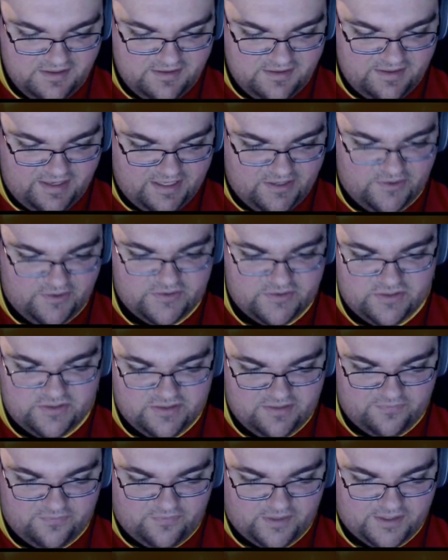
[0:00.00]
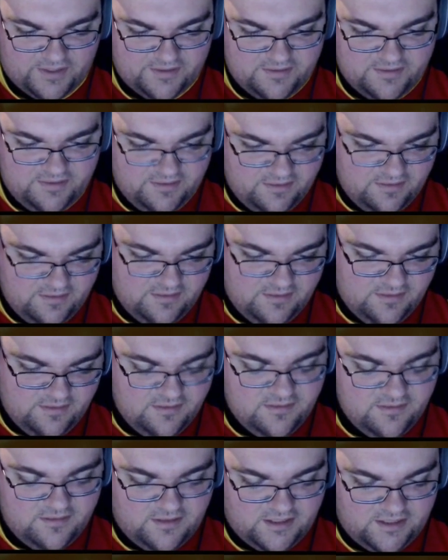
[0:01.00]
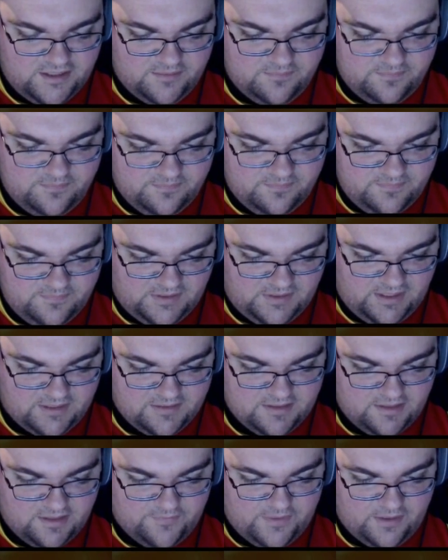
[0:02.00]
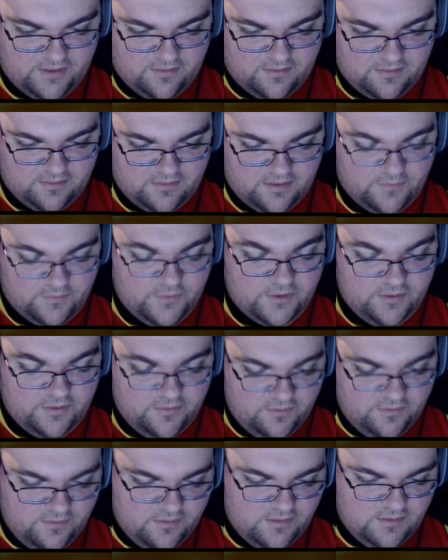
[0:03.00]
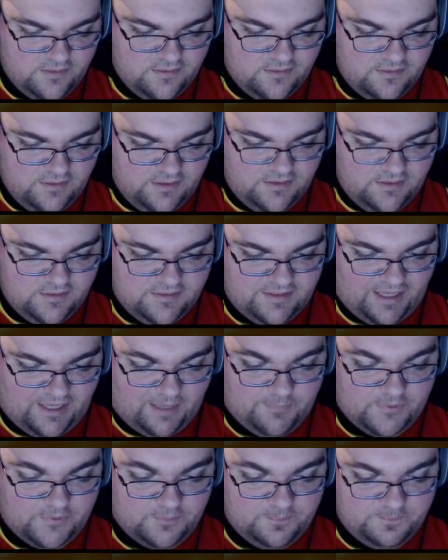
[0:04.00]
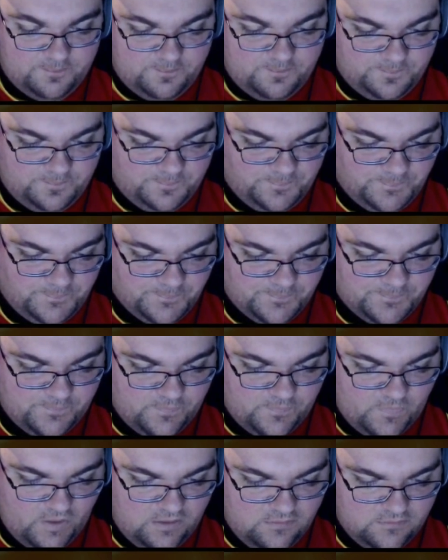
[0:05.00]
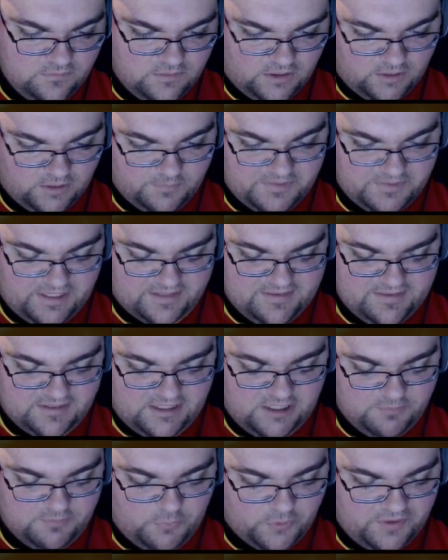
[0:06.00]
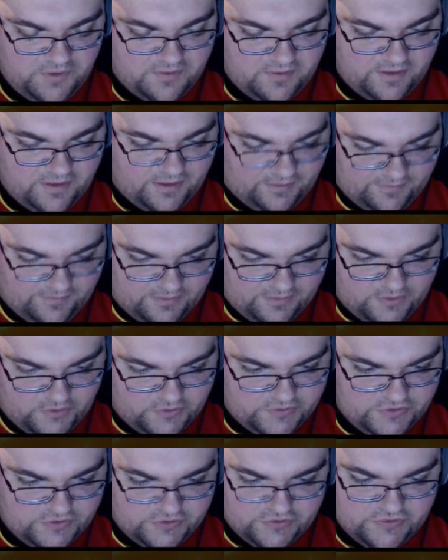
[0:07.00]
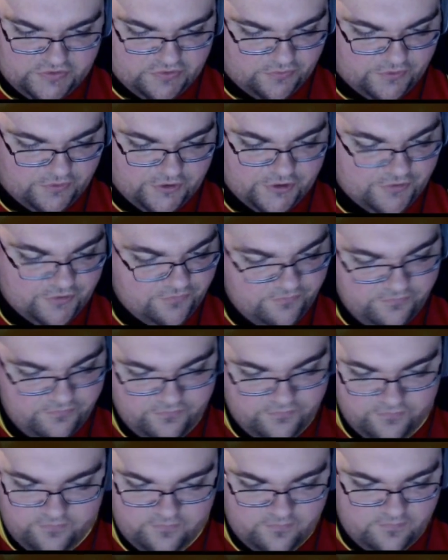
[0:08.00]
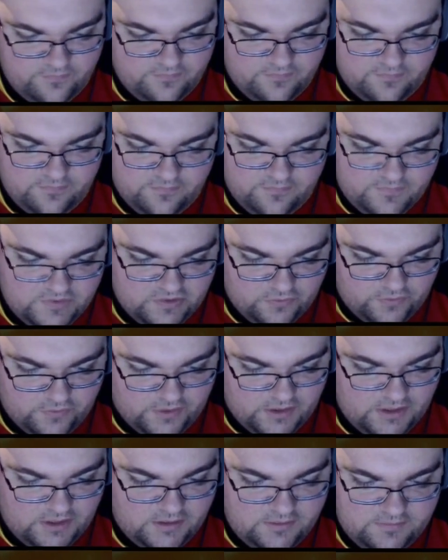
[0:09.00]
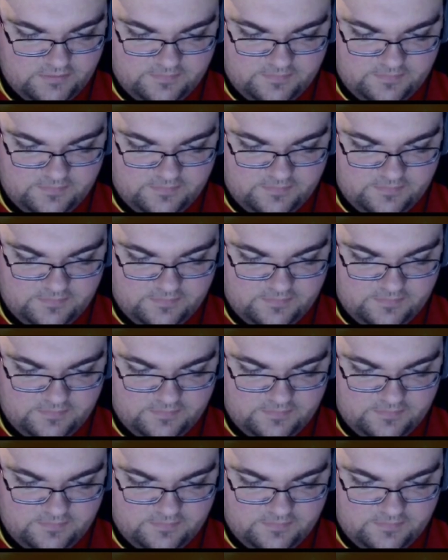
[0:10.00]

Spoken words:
And he also has deflect, in case they have anything that would tap him. But that's the key point of the deck. That card's just so good. So nutty.